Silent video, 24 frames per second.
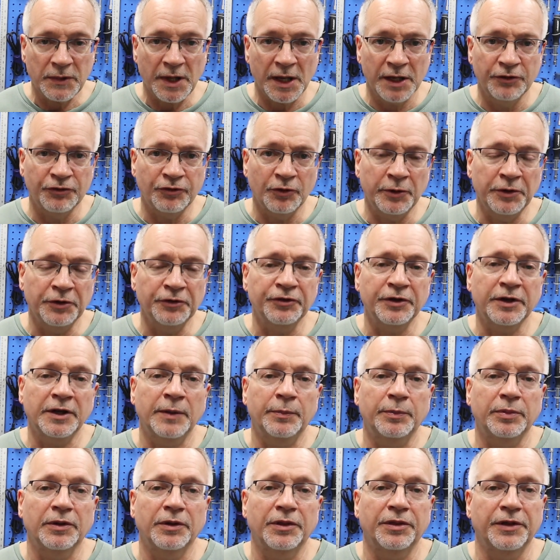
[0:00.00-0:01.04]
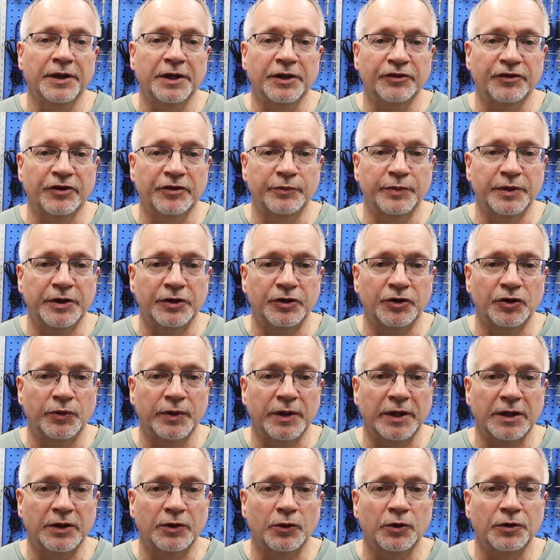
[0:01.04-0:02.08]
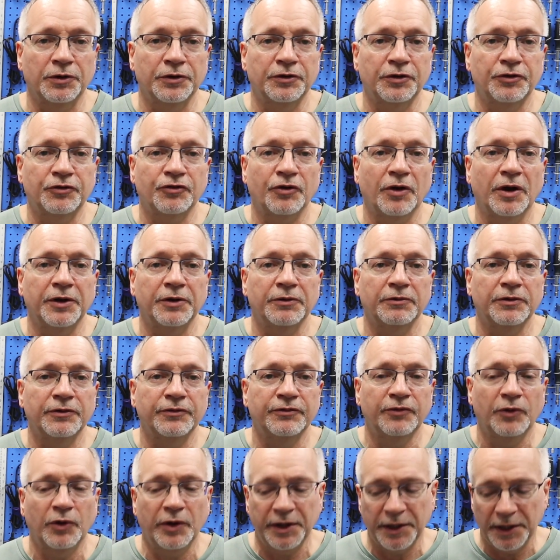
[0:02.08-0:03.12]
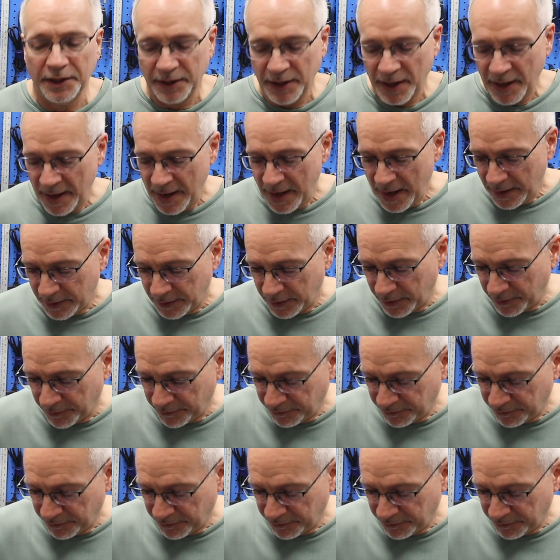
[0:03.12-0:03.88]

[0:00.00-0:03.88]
And so here's a couple of things I've been doing in order to try to avoid it. Now,